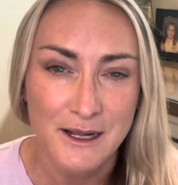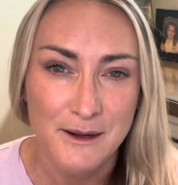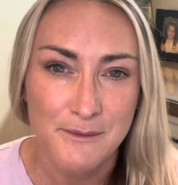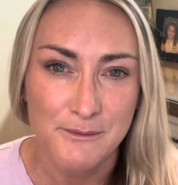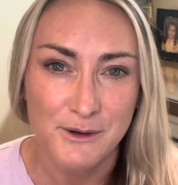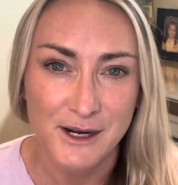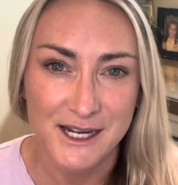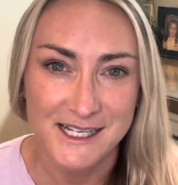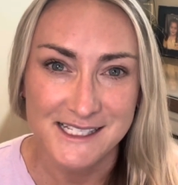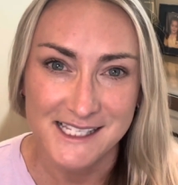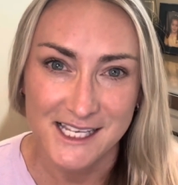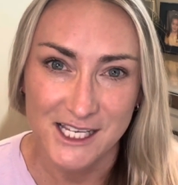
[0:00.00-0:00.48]

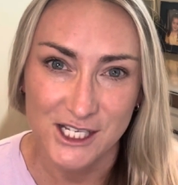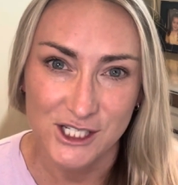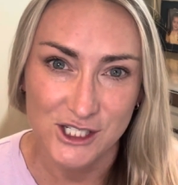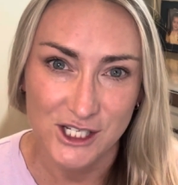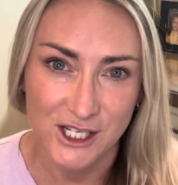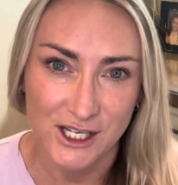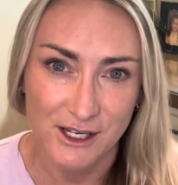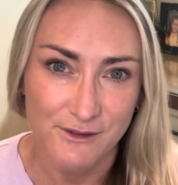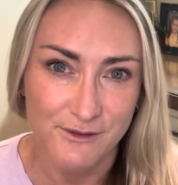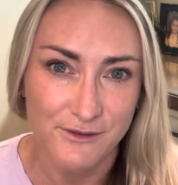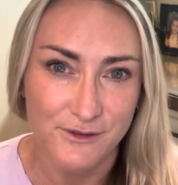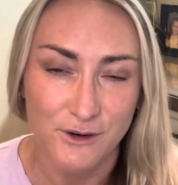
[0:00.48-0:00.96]
pricing
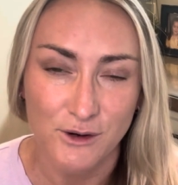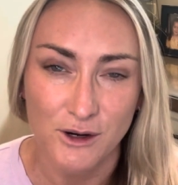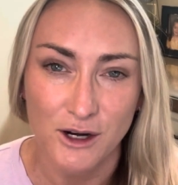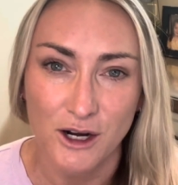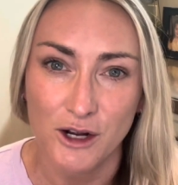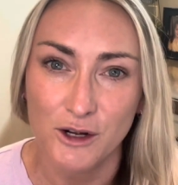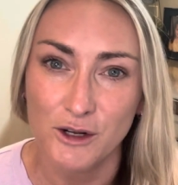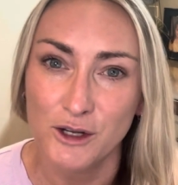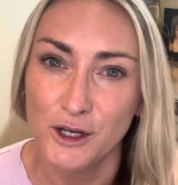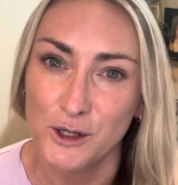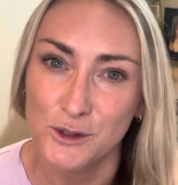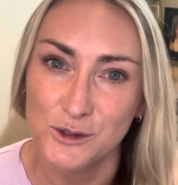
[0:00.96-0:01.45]
sheet for
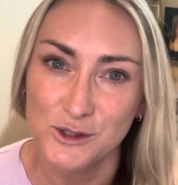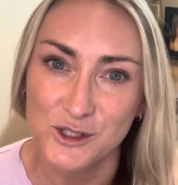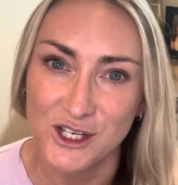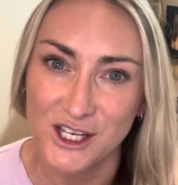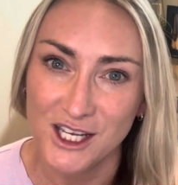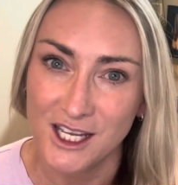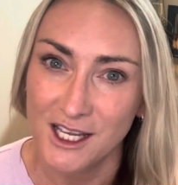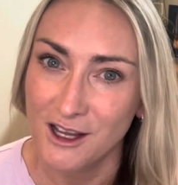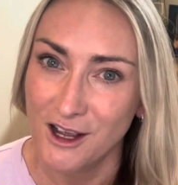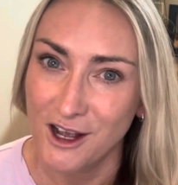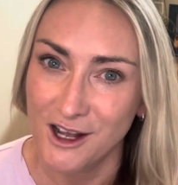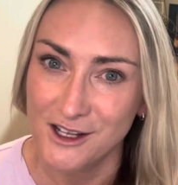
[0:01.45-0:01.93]
our
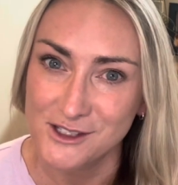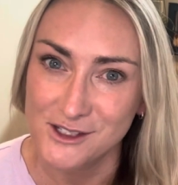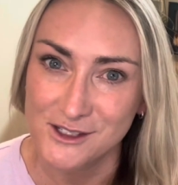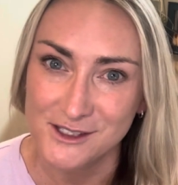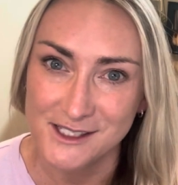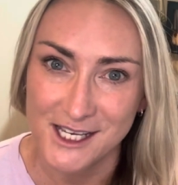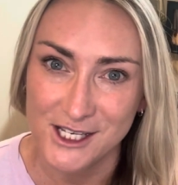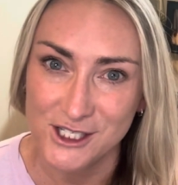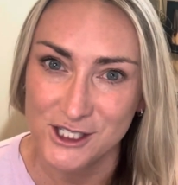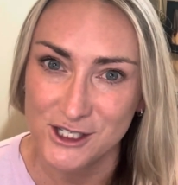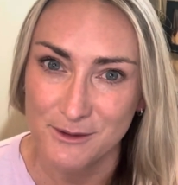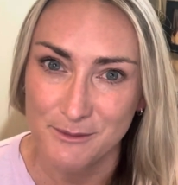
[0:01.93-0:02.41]
coaching and
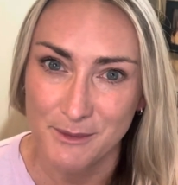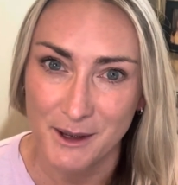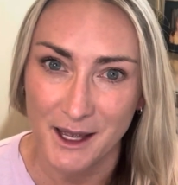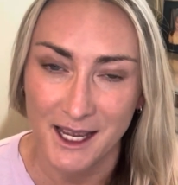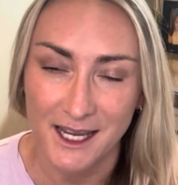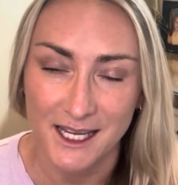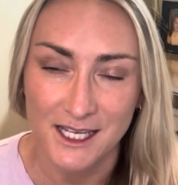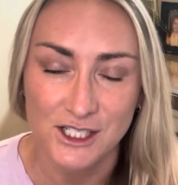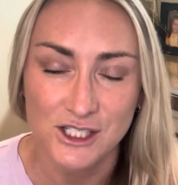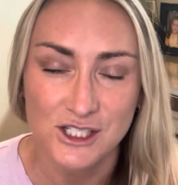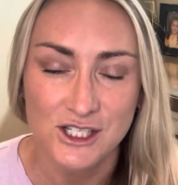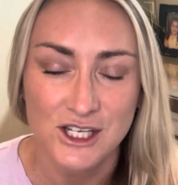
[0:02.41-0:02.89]
consultation
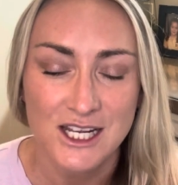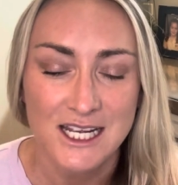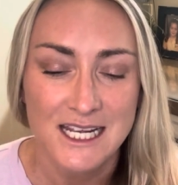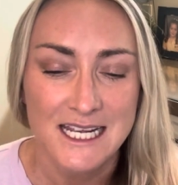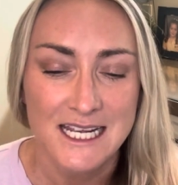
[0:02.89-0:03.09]
package.